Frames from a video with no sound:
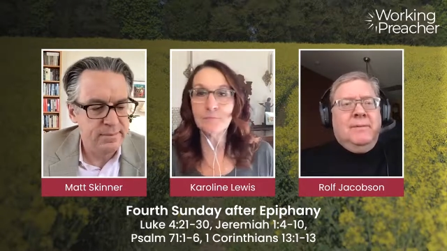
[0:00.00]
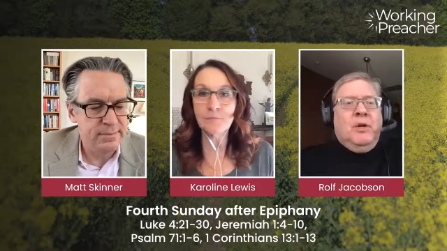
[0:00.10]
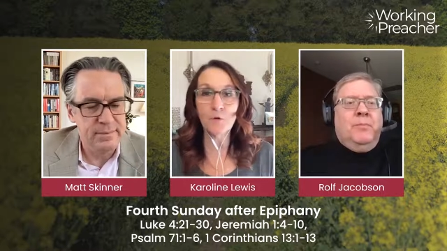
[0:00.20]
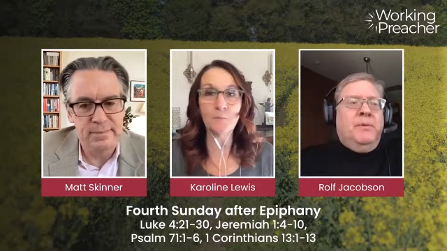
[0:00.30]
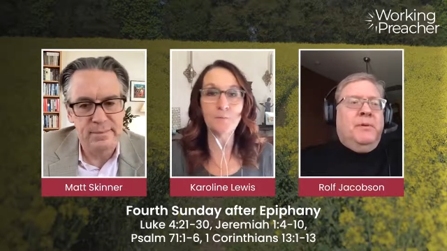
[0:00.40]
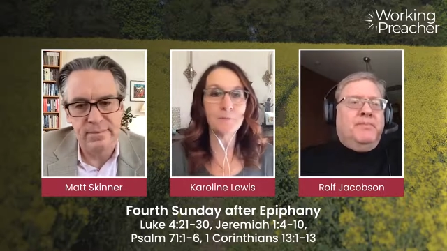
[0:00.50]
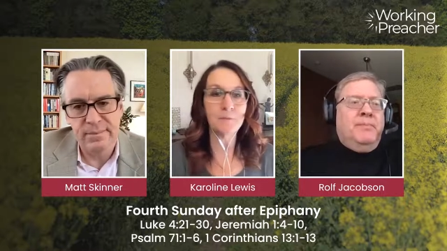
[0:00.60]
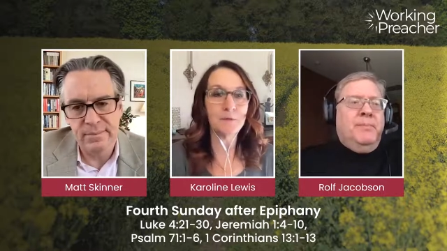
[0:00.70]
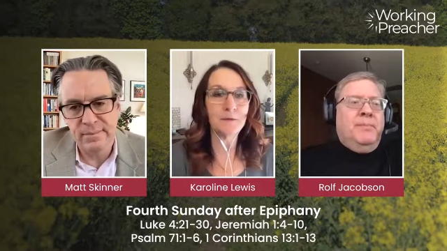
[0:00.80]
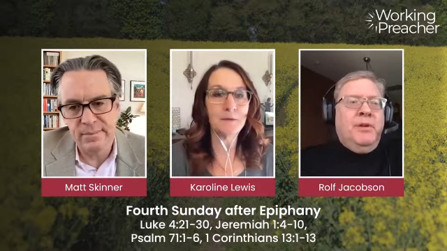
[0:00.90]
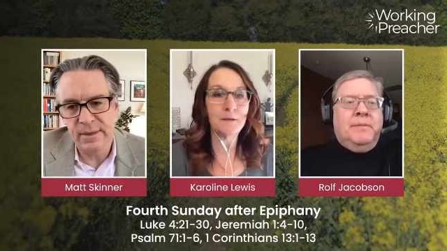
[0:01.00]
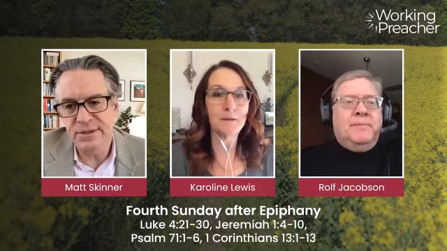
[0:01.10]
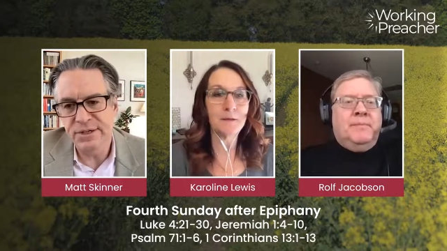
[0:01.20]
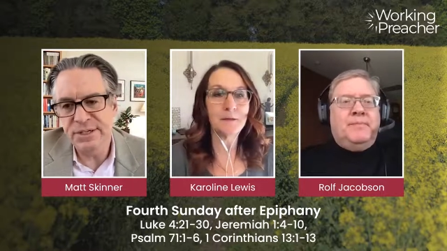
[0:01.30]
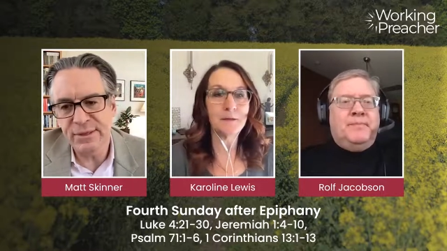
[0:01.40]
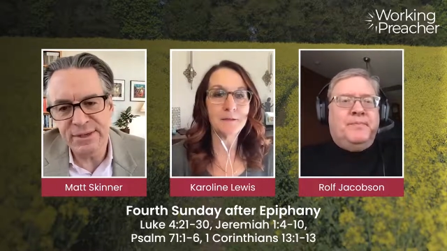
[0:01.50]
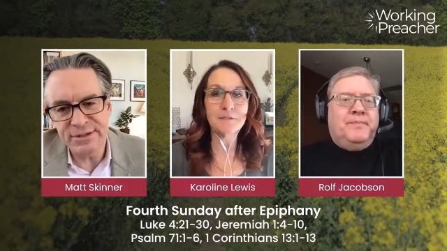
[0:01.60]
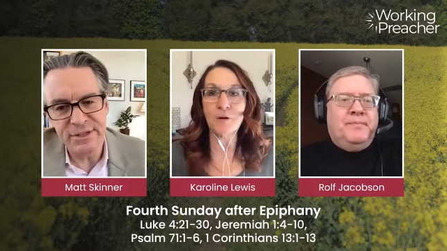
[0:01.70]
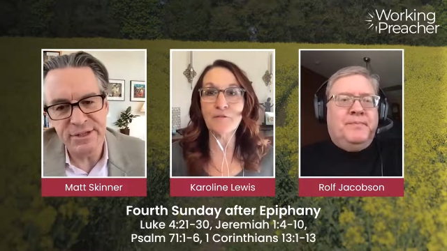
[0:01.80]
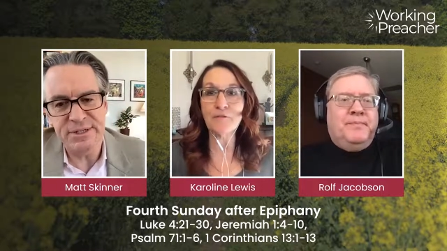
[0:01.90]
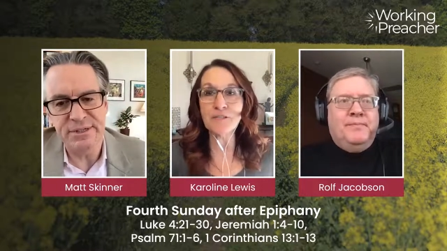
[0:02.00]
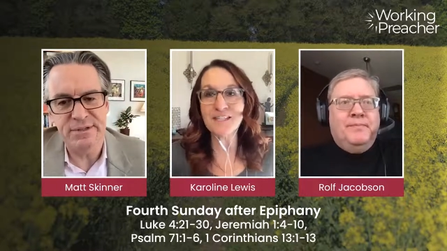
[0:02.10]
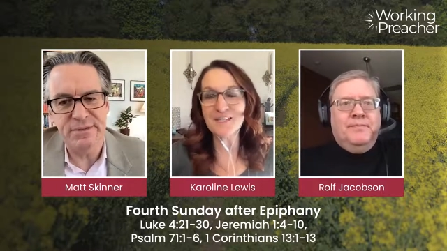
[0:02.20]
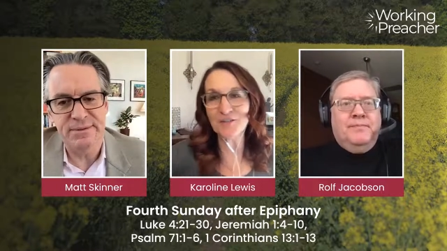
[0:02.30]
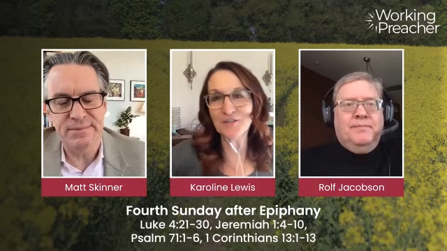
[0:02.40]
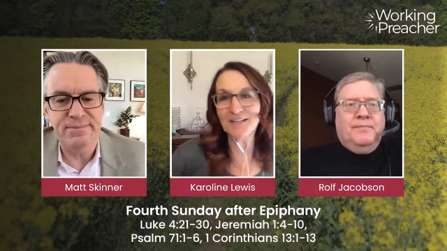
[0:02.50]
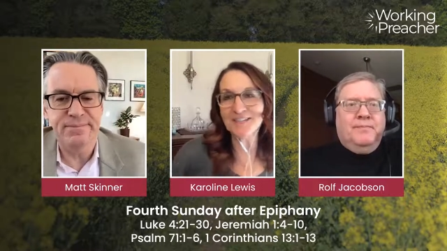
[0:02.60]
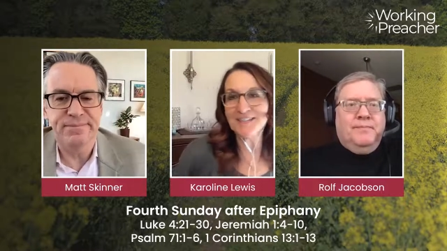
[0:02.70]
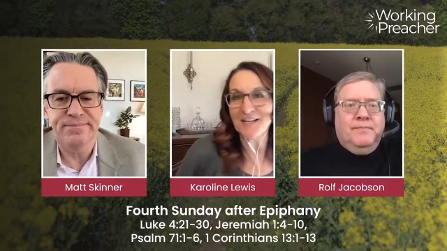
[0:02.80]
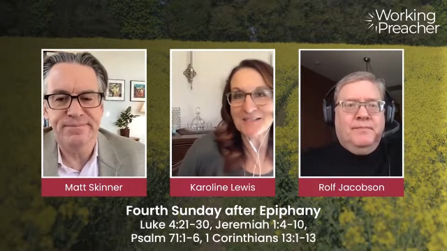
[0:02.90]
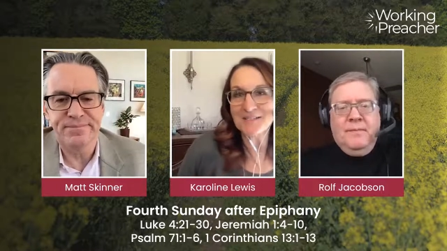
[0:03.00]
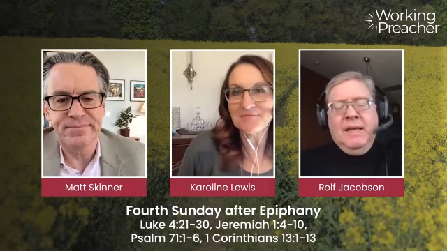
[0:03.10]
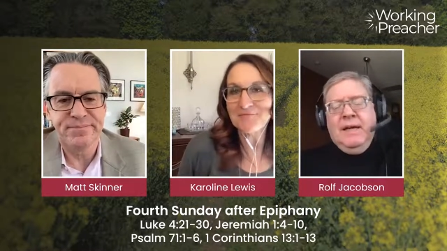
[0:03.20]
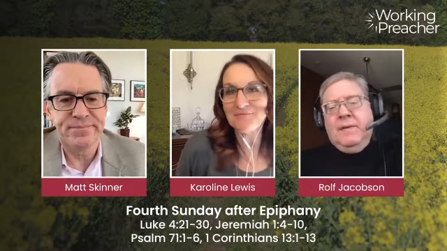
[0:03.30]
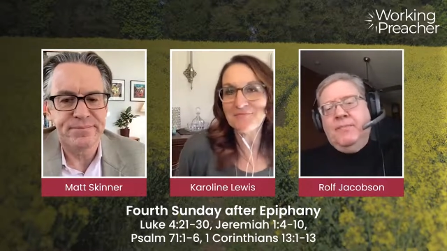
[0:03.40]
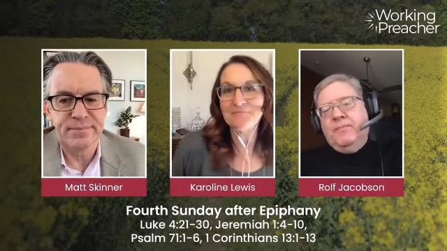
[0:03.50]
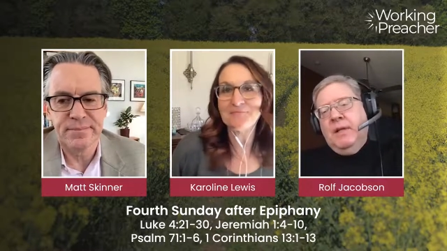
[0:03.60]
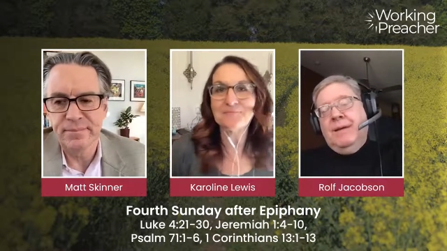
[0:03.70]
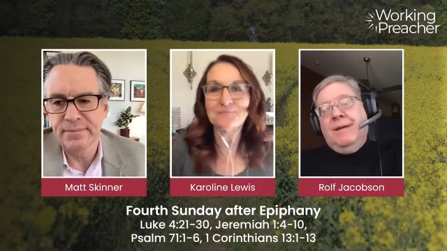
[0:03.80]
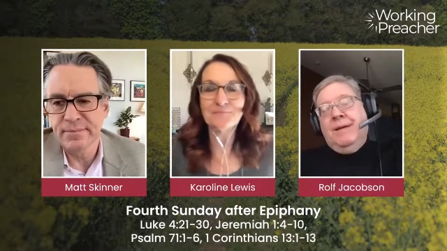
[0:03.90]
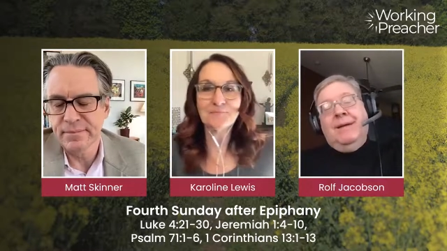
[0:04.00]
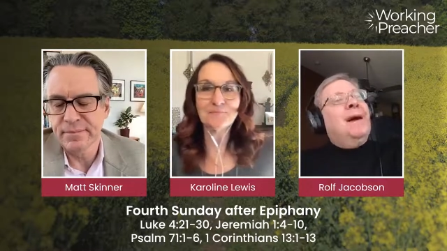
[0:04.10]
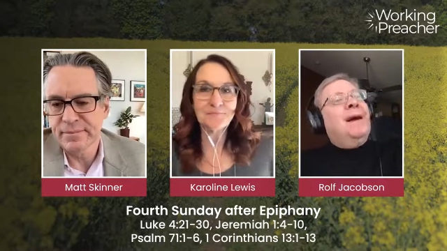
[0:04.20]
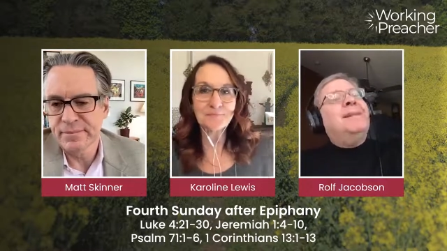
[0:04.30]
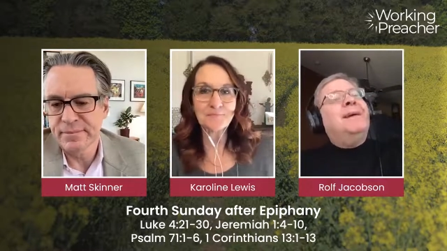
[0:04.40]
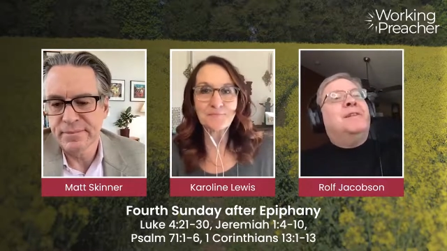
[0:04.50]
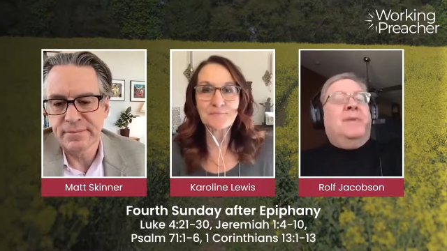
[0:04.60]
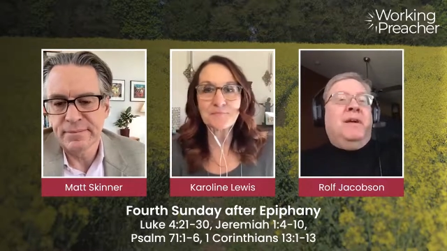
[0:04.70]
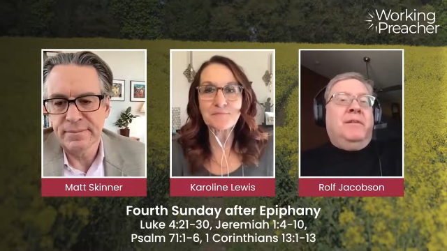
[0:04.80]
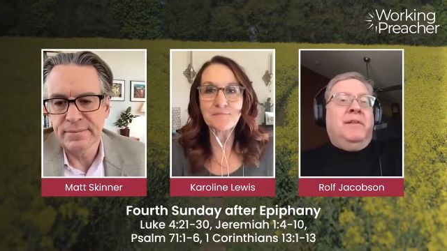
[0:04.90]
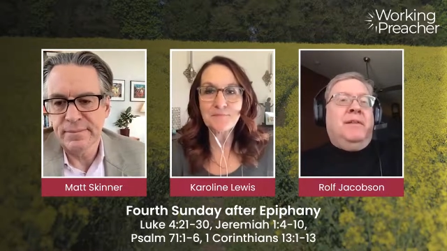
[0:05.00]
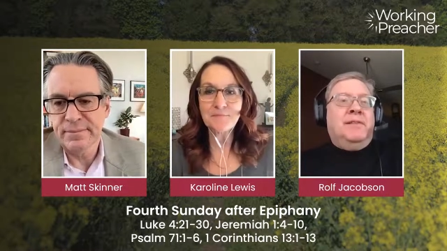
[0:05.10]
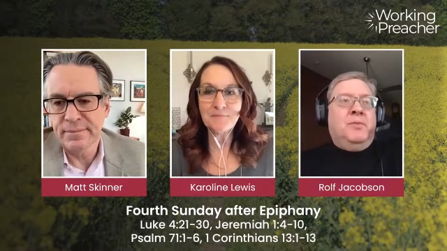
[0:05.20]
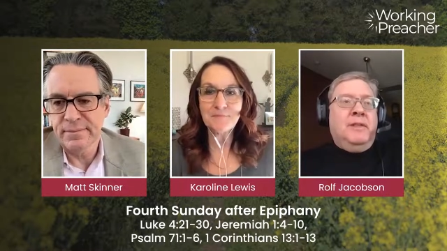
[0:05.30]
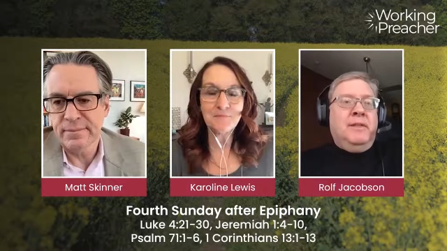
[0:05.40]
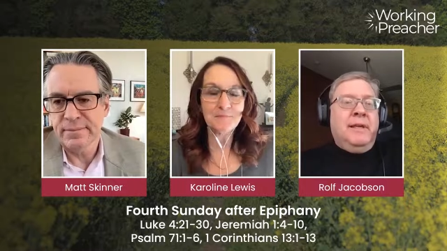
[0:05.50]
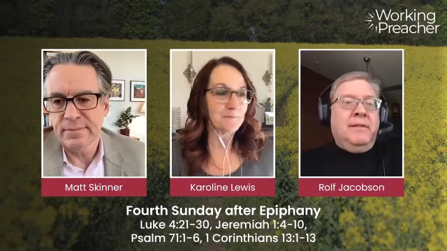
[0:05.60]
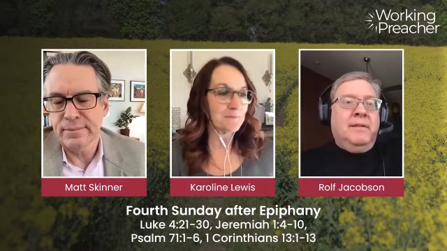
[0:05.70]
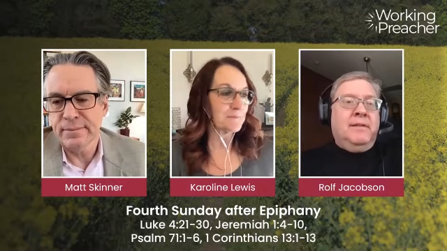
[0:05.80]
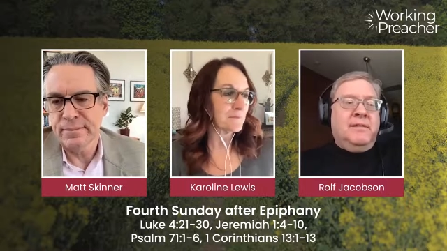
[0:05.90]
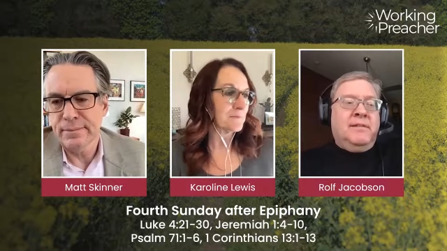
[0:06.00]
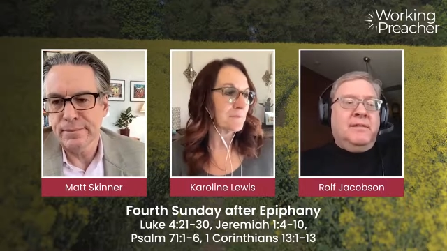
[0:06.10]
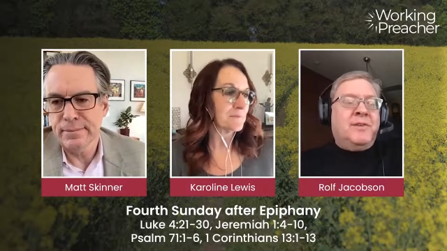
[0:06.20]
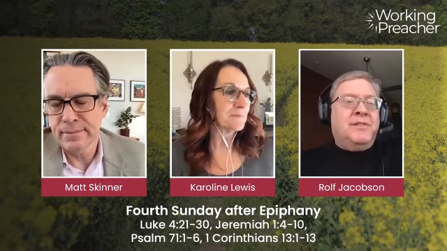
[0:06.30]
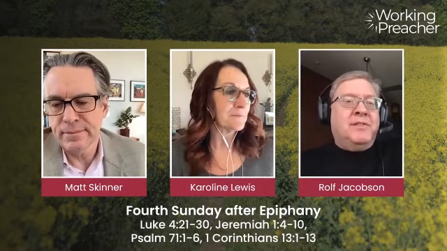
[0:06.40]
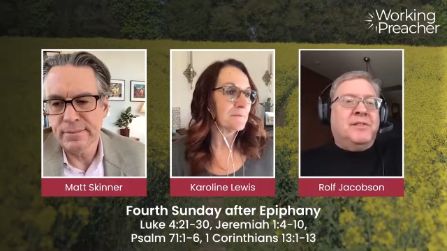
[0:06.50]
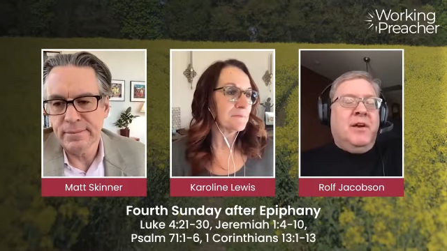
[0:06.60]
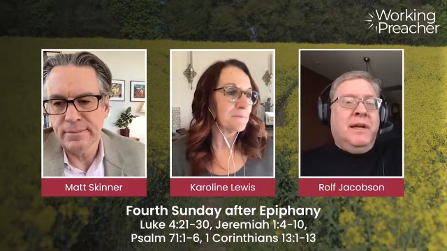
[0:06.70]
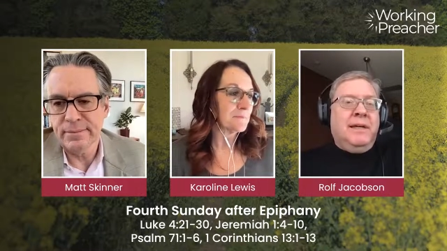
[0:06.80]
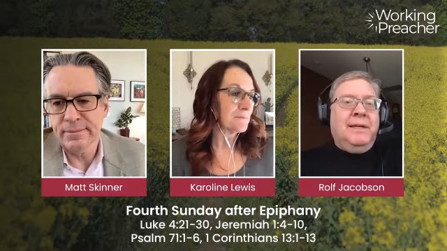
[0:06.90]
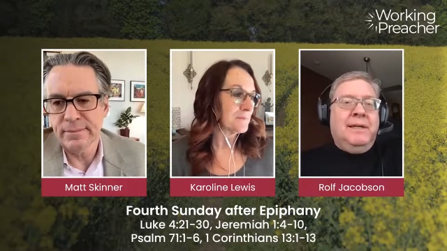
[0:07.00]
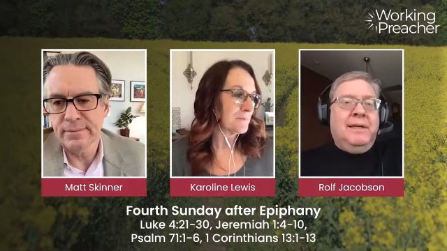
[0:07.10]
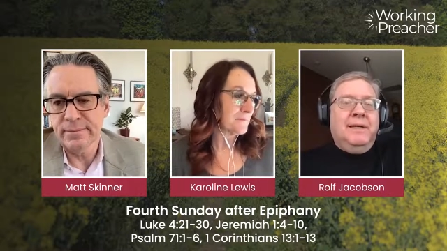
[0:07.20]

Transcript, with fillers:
Speaker 1: Oh, you're muted. You
Speaker 2: said Thessalonians. Sorry, First Thessalonians, yes.
Speaker 1: Yeah. Mm-hmm. I like to pair this with that sacred song,